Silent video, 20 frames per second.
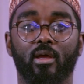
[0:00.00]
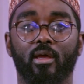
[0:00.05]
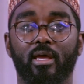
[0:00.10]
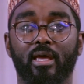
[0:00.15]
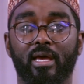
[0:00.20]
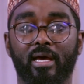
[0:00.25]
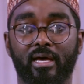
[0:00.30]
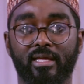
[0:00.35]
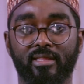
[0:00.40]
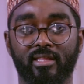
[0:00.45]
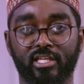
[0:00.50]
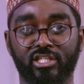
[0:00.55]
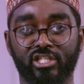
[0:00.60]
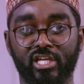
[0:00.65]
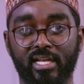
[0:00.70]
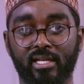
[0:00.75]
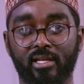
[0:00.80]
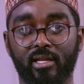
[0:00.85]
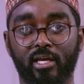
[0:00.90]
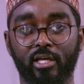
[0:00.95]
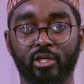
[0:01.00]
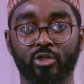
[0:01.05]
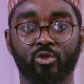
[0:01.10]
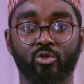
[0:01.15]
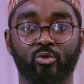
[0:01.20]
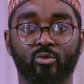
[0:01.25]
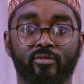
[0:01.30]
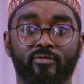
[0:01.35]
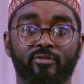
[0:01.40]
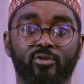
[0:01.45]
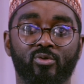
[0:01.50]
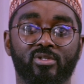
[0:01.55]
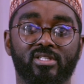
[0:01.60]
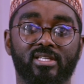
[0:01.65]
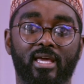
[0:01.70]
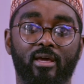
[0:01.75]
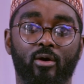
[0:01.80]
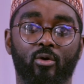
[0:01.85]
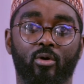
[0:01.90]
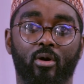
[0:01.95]
The gender issue, if you
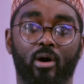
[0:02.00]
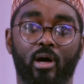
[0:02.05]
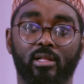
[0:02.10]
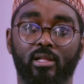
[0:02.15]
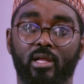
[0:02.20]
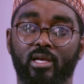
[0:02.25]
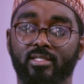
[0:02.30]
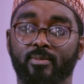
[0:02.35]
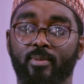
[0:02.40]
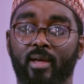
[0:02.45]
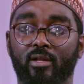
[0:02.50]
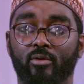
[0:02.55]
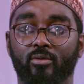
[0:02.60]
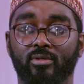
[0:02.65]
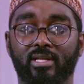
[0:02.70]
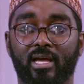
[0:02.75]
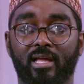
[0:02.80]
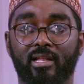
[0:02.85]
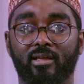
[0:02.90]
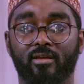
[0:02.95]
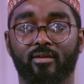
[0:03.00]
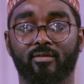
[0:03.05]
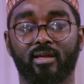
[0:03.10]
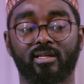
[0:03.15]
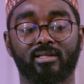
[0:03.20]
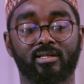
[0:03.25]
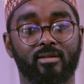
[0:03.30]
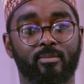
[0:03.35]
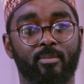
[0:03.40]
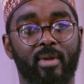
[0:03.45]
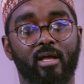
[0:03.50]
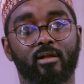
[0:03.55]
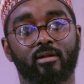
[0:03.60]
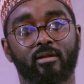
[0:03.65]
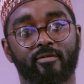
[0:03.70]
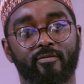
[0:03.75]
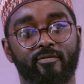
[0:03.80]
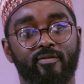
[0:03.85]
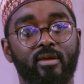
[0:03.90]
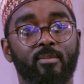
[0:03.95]
say, oh, Allah subhanahu wa ta'ala created male
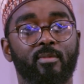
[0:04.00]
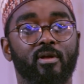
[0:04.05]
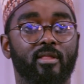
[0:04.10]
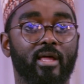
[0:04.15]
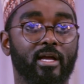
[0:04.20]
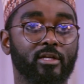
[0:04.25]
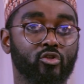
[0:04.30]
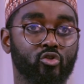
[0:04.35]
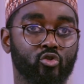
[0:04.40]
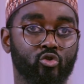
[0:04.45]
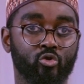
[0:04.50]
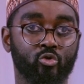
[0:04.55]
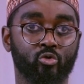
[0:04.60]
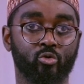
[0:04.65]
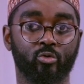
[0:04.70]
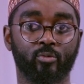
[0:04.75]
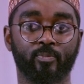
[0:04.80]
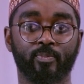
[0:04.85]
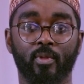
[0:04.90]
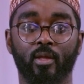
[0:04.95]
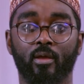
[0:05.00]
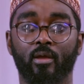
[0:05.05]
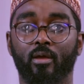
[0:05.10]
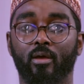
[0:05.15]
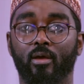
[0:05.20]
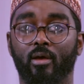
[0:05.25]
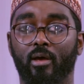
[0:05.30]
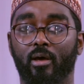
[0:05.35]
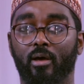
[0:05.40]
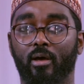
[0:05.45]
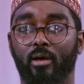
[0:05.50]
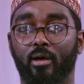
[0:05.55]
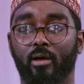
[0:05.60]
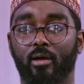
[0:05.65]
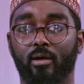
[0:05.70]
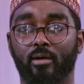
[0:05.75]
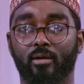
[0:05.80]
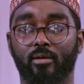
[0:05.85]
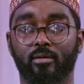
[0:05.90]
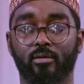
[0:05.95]
and female, that's true.
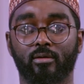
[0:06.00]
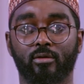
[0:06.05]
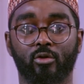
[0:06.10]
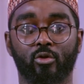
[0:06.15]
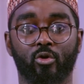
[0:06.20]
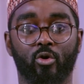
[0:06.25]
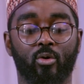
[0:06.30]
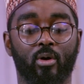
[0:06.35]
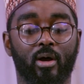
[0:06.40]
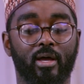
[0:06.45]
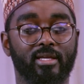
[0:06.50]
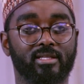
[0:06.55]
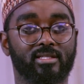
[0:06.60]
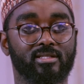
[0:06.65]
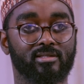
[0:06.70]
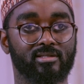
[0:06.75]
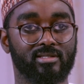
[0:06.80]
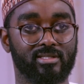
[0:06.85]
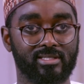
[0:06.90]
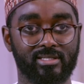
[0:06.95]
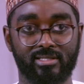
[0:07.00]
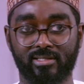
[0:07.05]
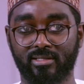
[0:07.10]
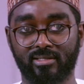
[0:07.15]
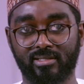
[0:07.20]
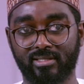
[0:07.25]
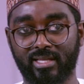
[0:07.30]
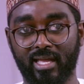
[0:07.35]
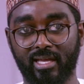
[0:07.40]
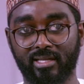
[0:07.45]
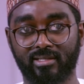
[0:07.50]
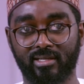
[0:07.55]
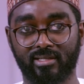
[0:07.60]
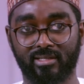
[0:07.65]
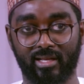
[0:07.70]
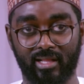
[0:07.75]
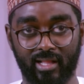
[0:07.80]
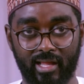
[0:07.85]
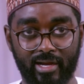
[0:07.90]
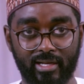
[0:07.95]
It's
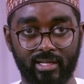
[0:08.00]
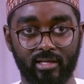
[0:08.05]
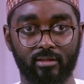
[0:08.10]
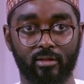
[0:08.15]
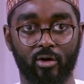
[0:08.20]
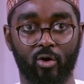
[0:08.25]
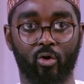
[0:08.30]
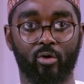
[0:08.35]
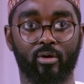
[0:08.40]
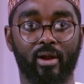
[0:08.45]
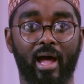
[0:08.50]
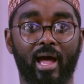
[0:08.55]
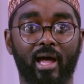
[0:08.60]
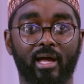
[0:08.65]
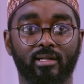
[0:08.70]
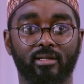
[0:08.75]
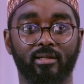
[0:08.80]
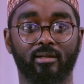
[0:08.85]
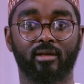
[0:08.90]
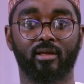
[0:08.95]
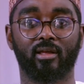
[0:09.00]
stated clearly in the Quran.